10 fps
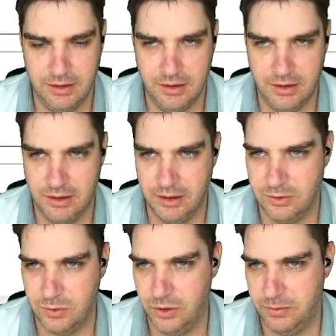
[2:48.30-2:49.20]
So
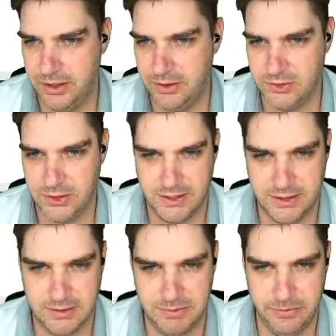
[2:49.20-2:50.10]
the query plan is just
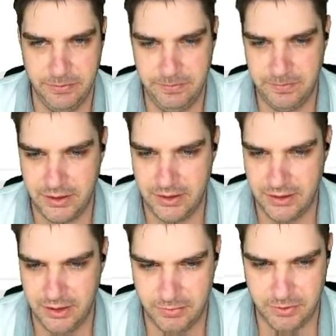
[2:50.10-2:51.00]
XML, and
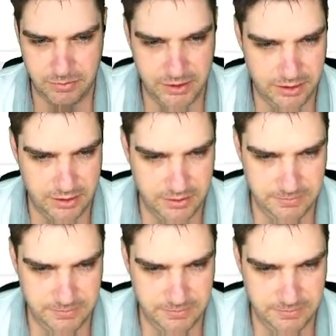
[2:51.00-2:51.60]
down the bottom here,